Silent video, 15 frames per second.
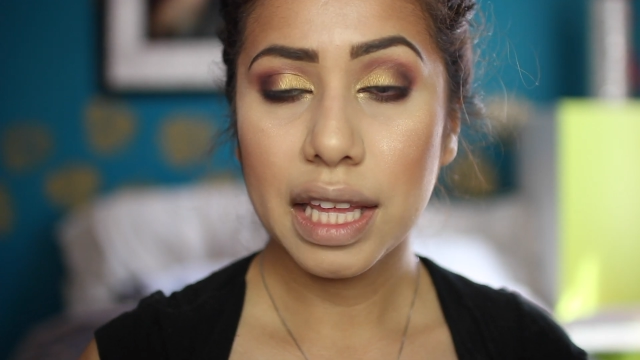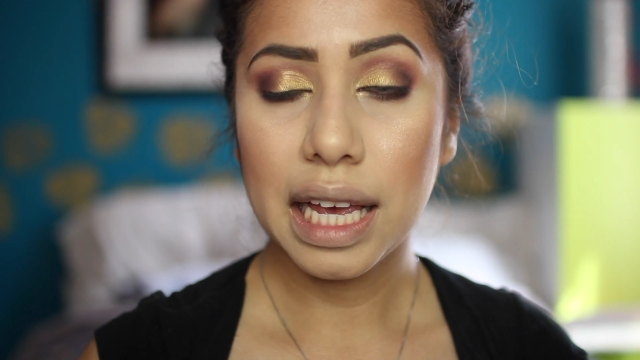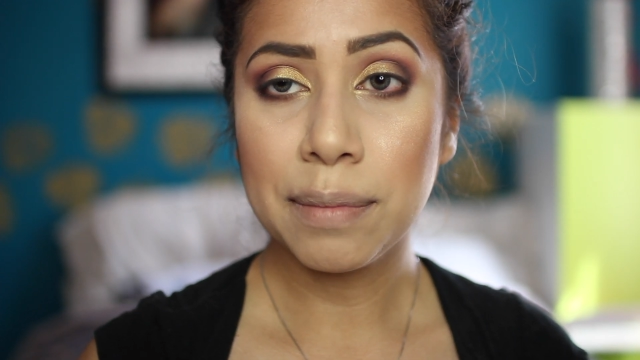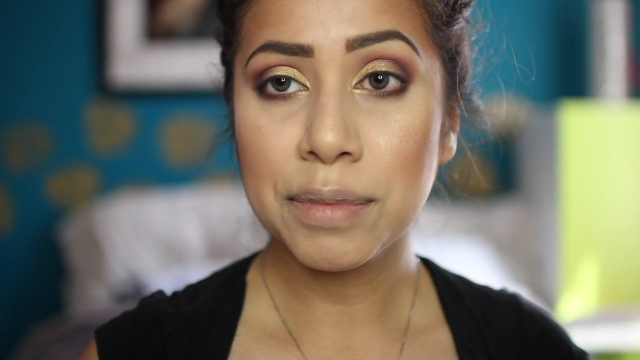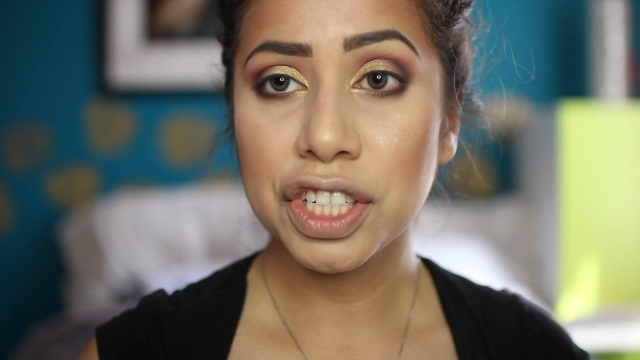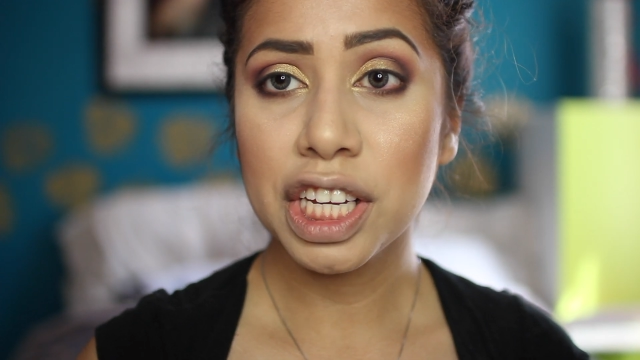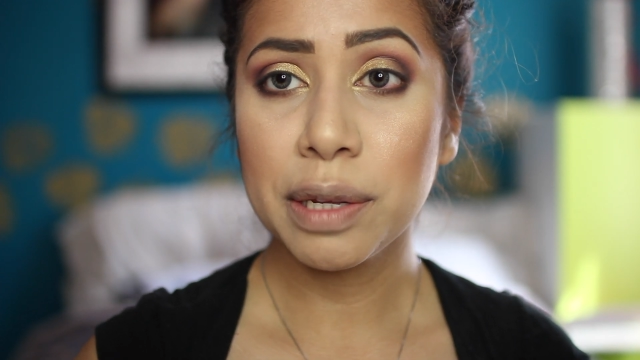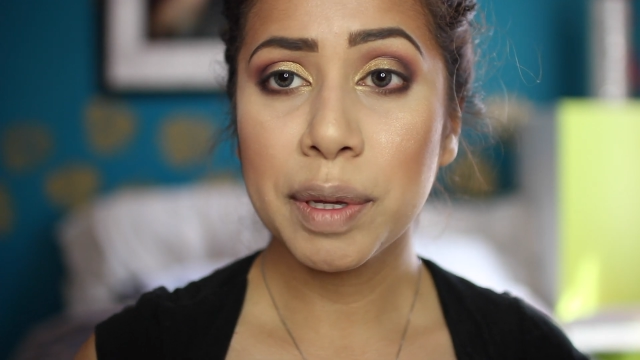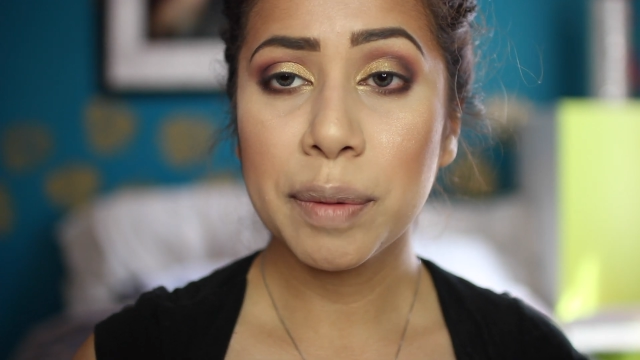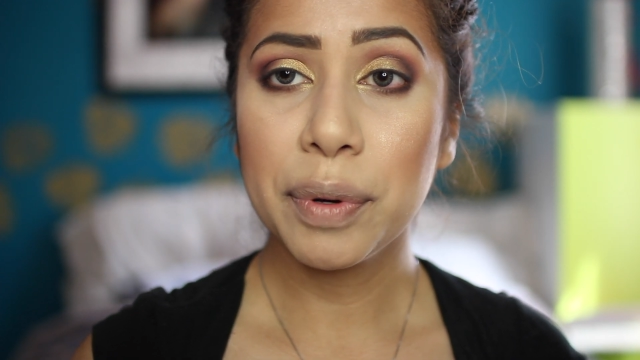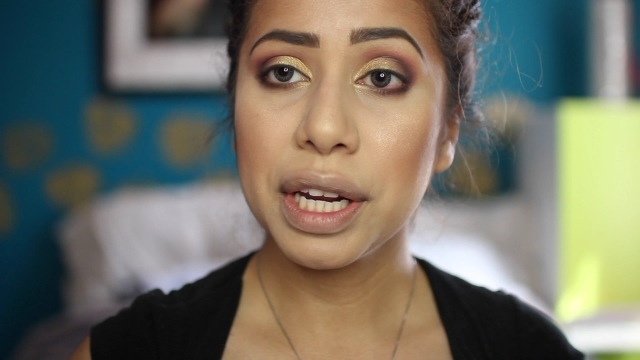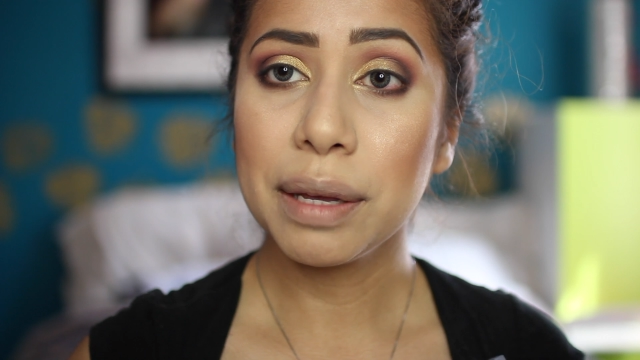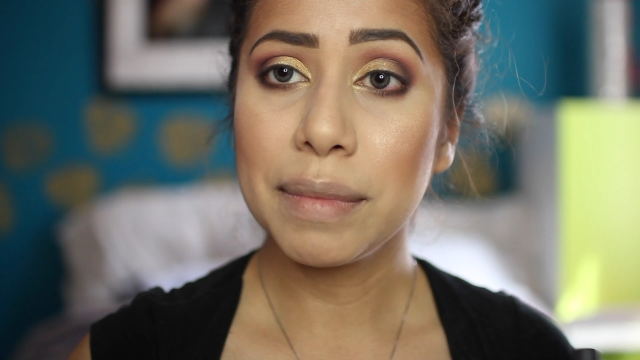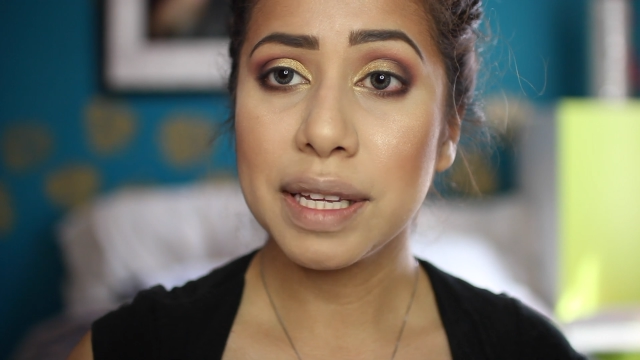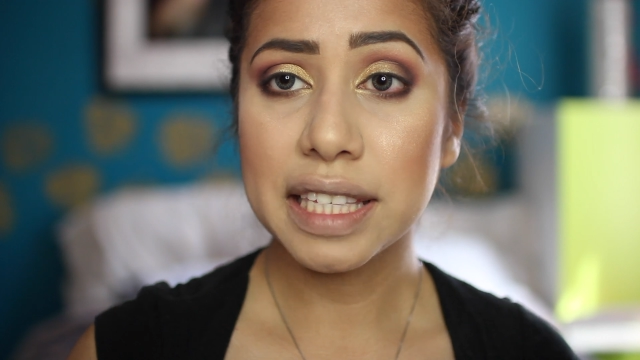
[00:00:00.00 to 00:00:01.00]
I'm just going to be
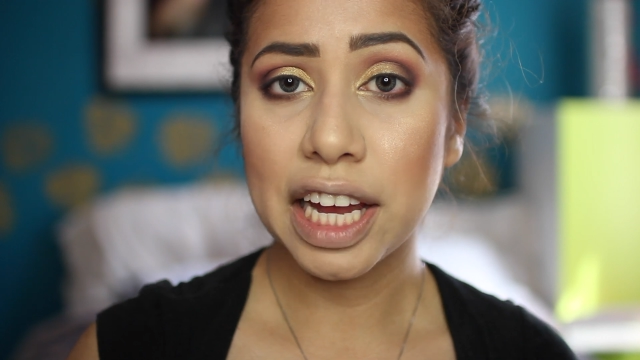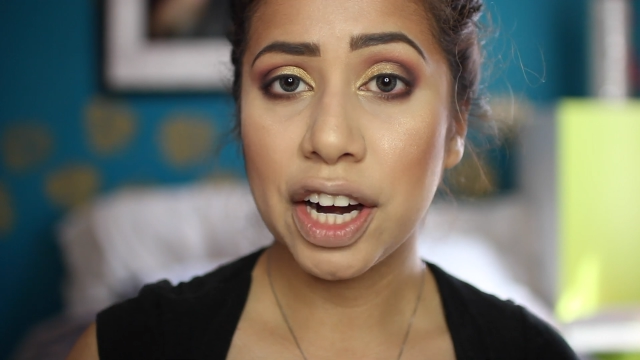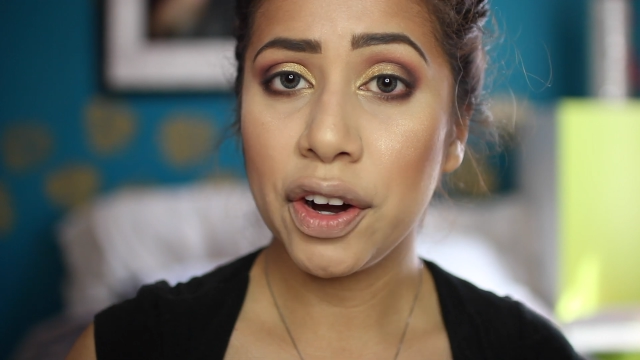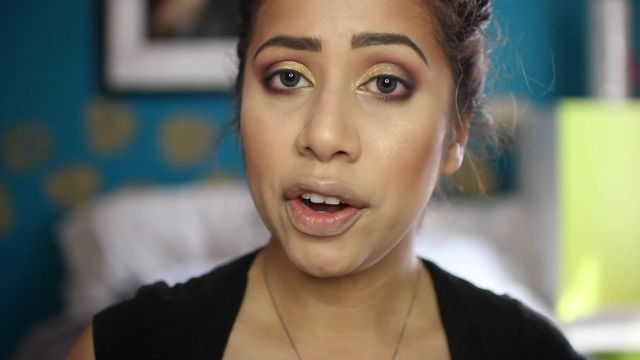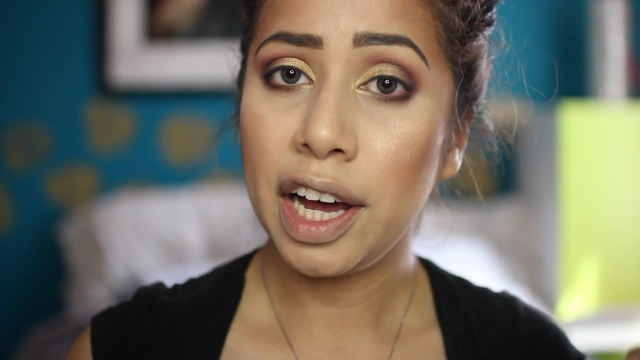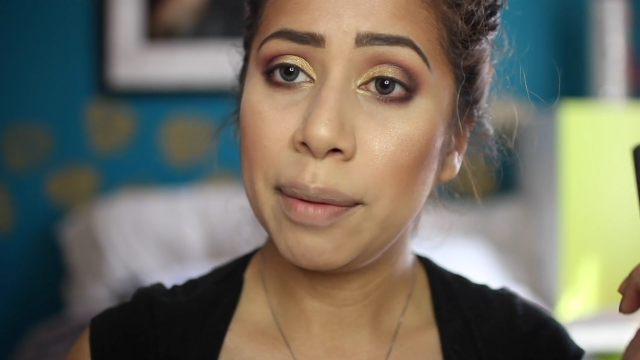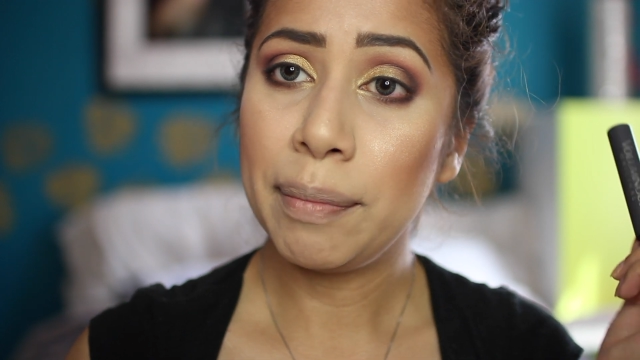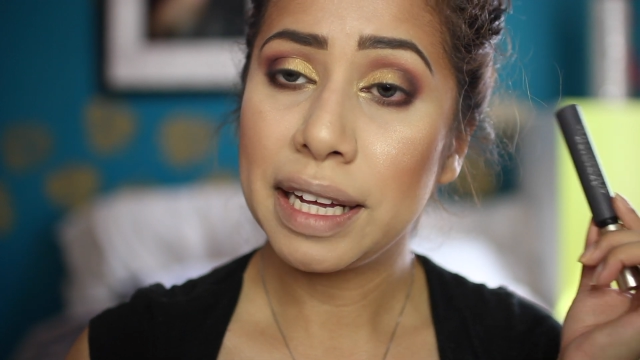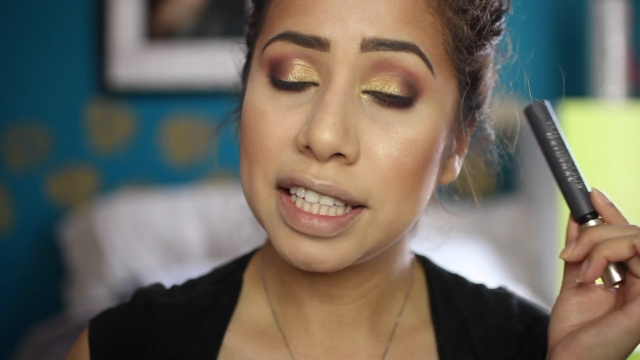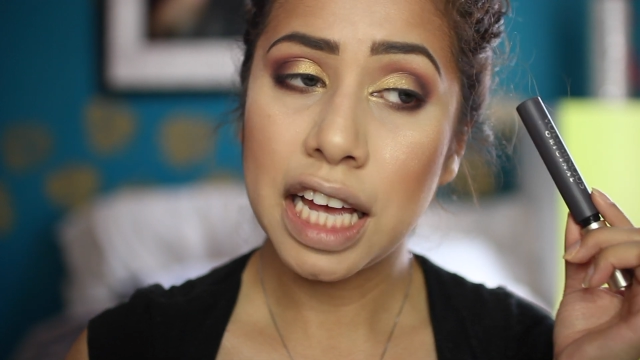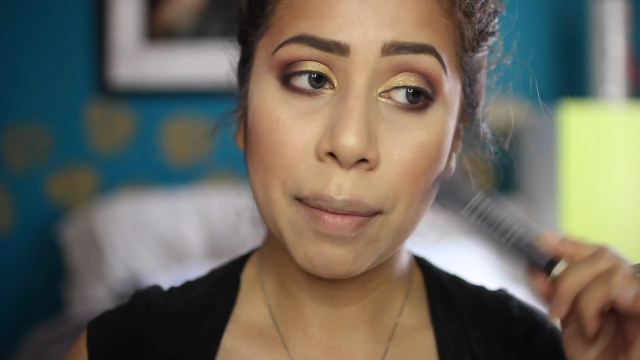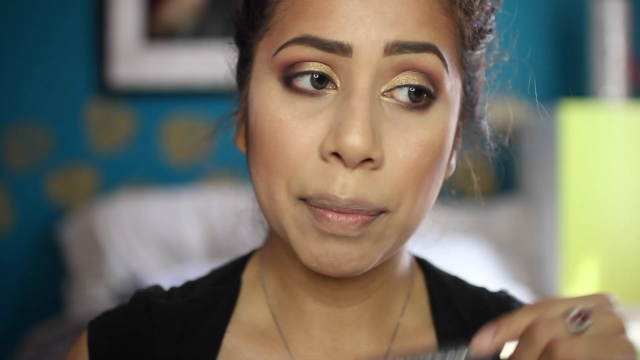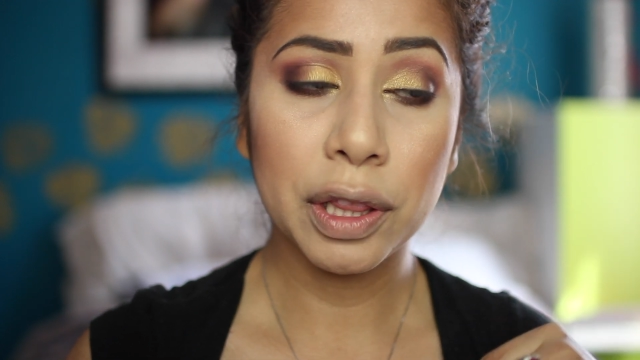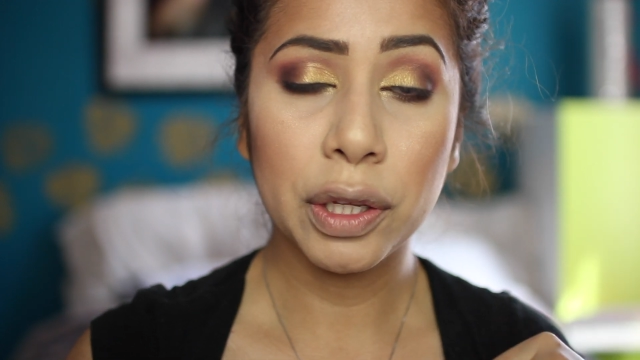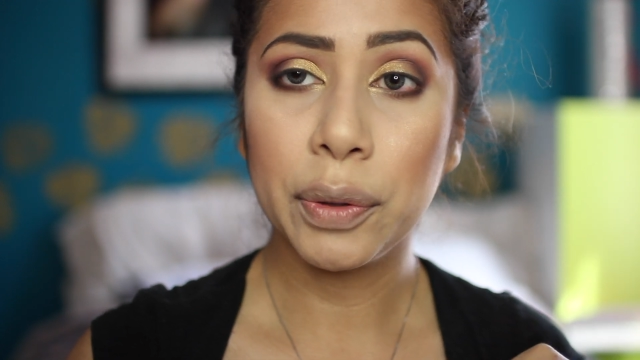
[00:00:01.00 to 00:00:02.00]
putting mascara on my
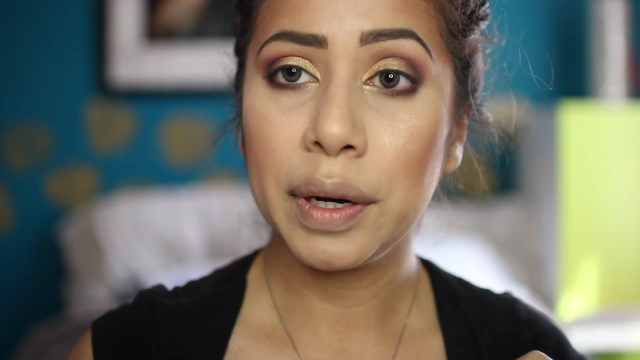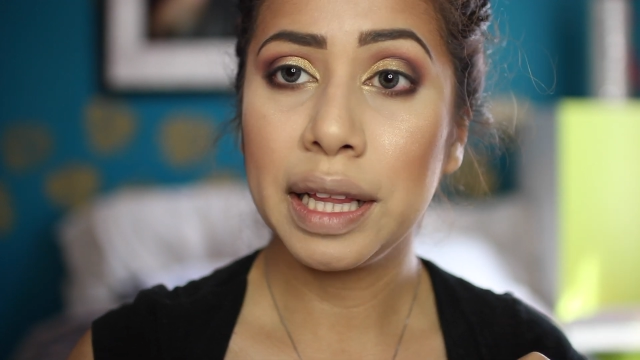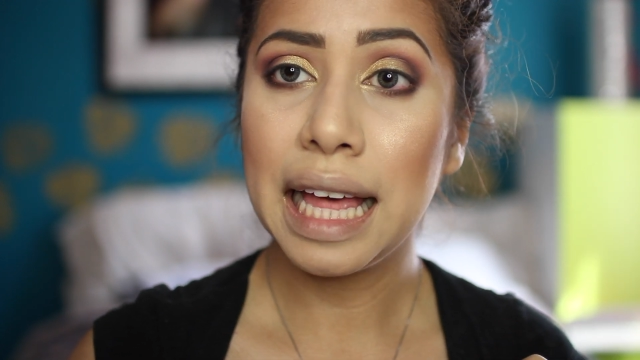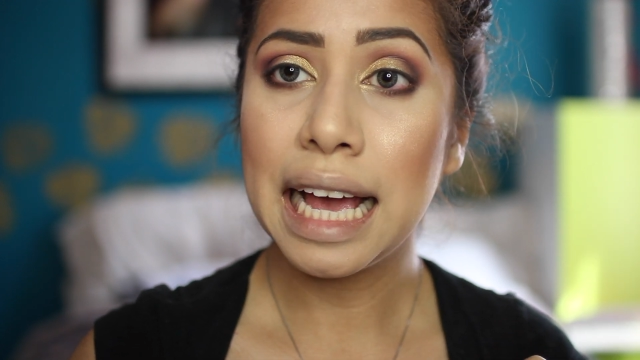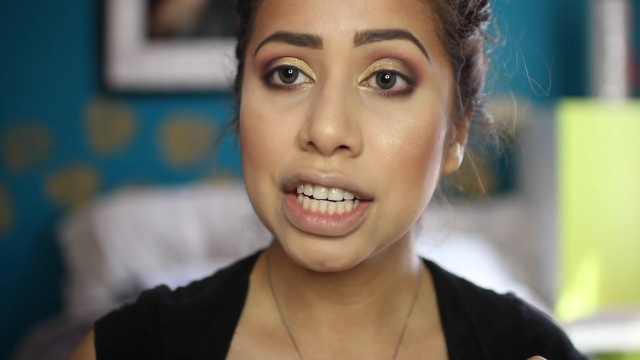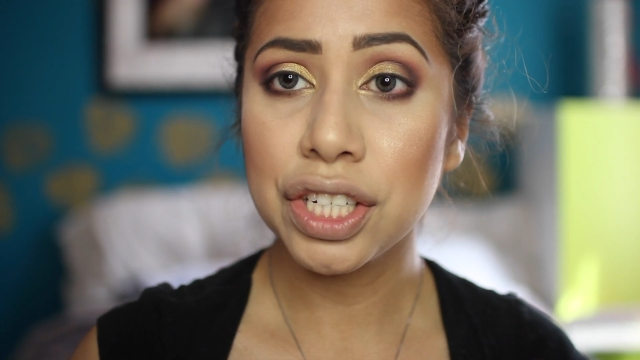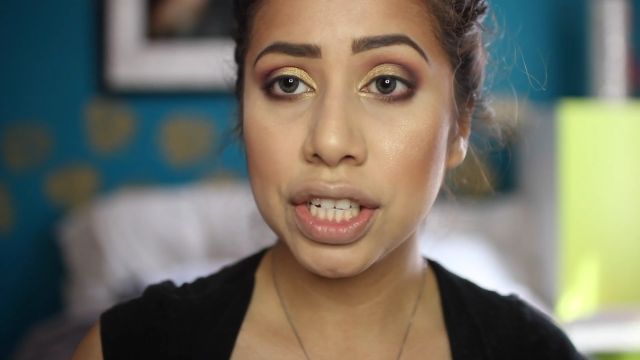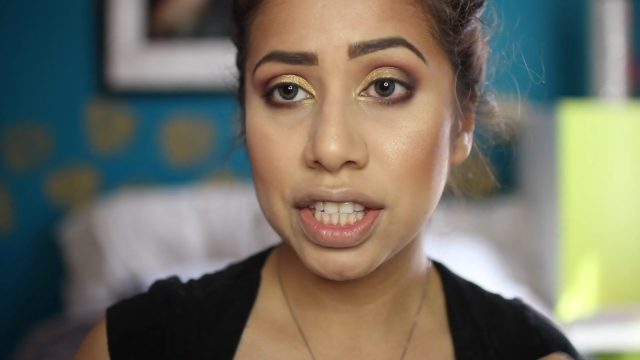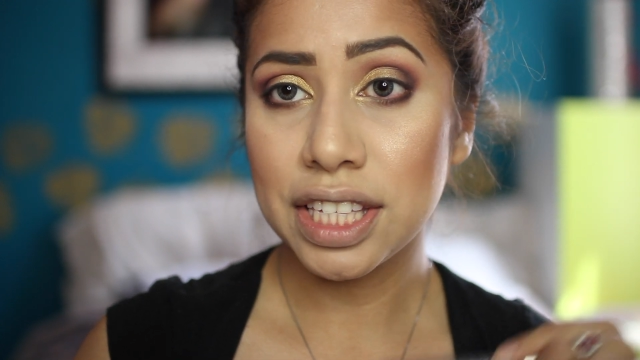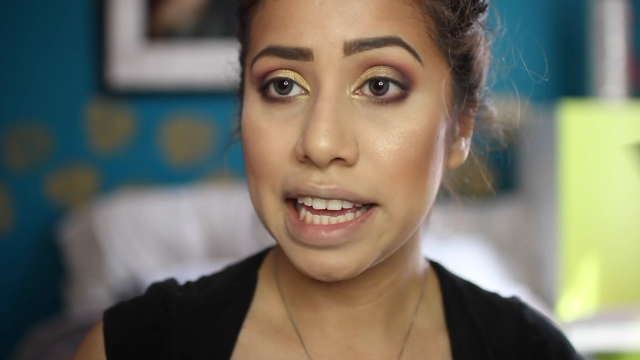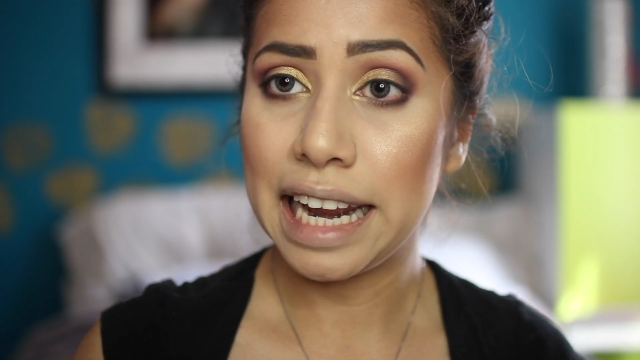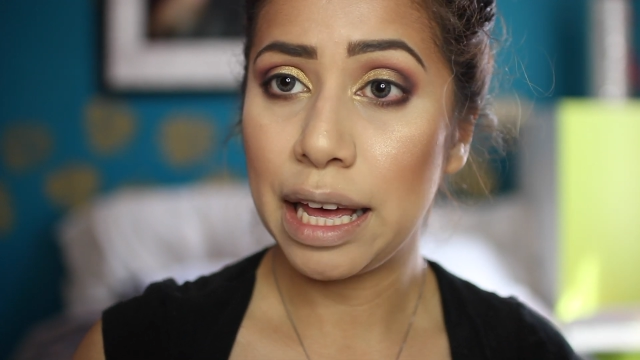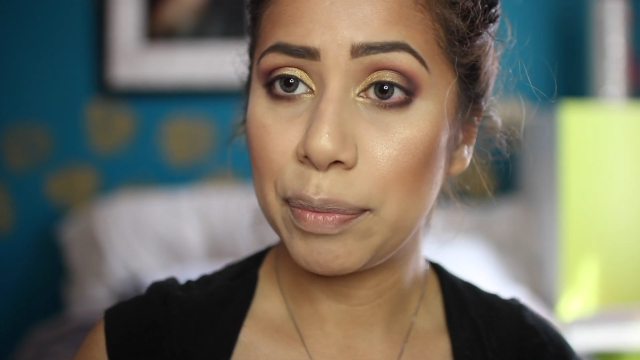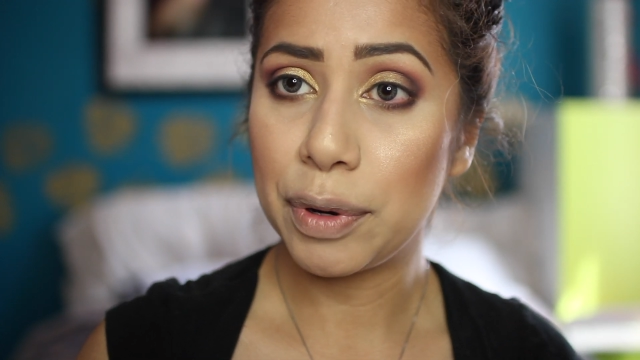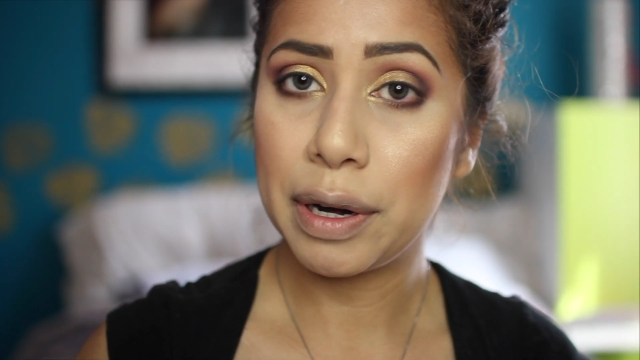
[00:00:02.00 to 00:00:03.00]
top and lower lashes,
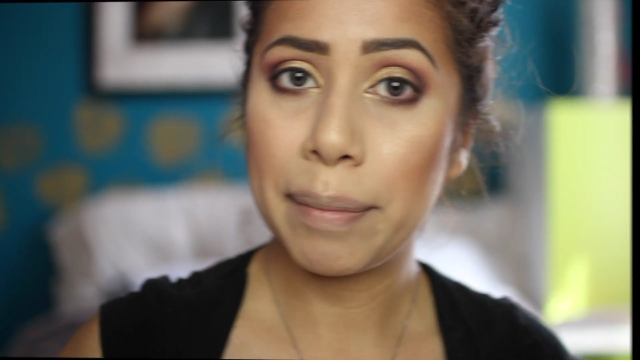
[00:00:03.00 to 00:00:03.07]
and I'll be